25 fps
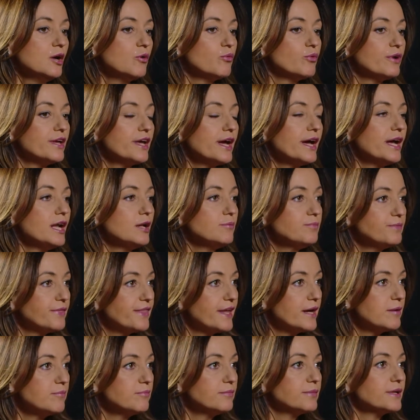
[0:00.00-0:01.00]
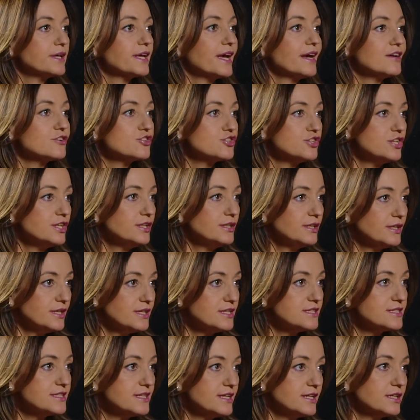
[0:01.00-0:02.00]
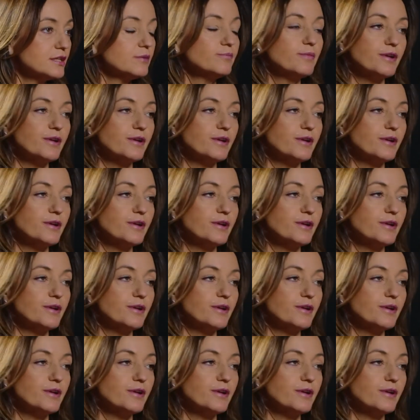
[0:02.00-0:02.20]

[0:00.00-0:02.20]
We help them cash in easier,